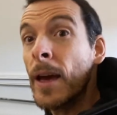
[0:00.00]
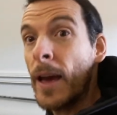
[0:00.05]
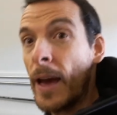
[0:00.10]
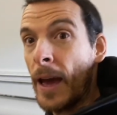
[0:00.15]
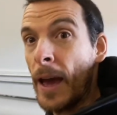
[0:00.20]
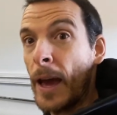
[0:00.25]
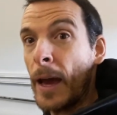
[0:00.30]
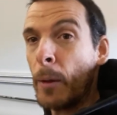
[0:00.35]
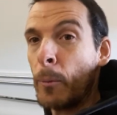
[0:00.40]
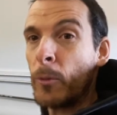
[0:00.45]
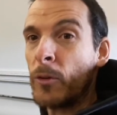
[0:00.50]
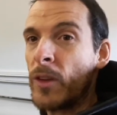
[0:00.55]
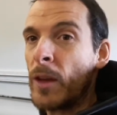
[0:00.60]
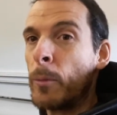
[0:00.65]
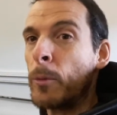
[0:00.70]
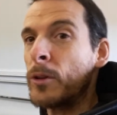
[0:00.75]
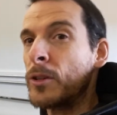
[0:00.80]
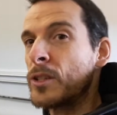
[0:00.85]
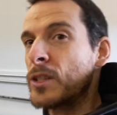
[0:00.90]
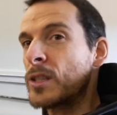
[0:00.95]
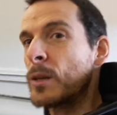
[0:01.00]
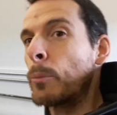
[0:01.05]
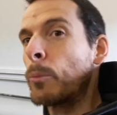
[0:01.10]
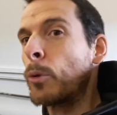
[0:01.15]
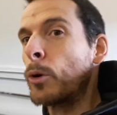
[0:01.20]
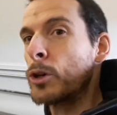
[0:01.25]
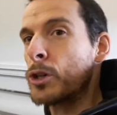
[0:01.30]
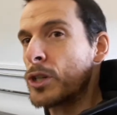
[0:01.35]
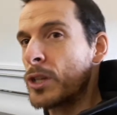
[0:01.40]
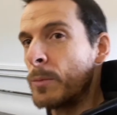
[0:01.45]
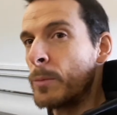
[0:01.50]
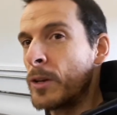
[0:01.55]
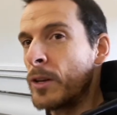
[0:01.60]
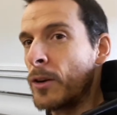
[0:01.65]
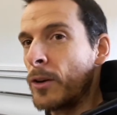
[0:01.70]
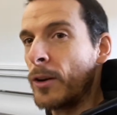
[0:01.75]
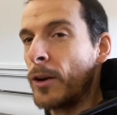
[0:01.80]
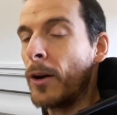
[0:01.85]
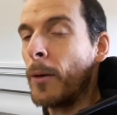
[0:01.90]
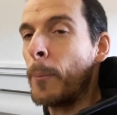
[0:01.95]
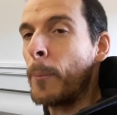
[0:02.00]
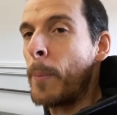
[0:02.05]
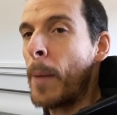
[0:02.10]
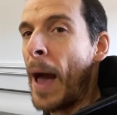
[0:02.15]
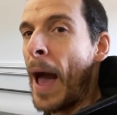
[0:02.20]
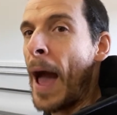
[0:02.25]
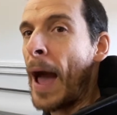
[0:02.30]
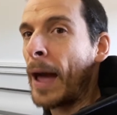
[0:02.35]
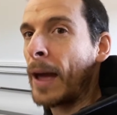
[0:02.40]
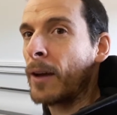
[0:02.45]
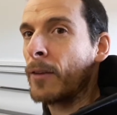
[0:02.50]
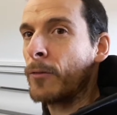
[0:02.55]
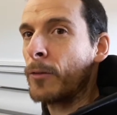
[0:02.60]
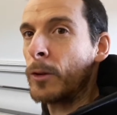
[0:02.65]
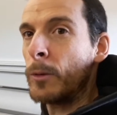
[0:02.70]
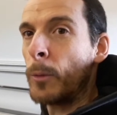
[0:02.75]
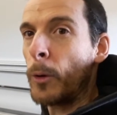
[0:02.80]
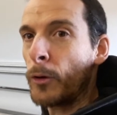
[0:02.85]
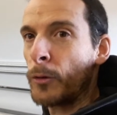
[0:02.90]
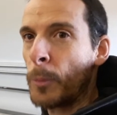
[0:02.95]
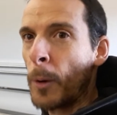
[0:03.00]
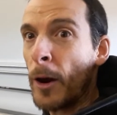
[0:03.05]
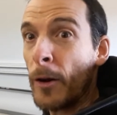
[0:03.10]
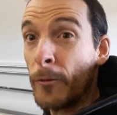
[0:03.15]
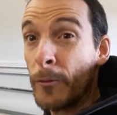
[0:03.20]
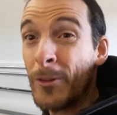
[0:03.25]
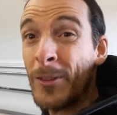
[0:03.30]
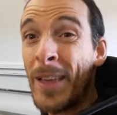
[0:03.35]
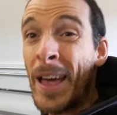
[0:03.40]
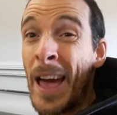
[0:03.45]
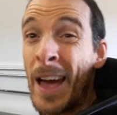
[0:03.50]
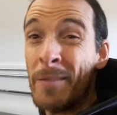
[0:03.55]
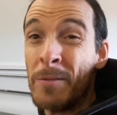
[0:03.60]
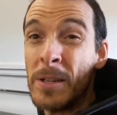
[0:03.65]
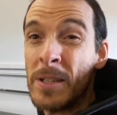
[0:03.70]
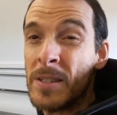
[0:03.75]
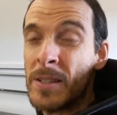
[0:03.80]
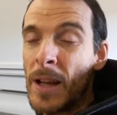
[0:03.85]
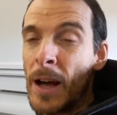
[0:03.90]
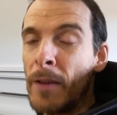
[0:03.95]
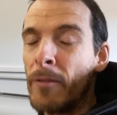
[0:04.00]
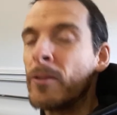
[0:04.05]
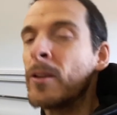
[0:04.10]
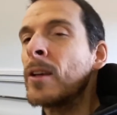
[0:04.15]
and was able just to push the material back for the most part for the heavy stuff.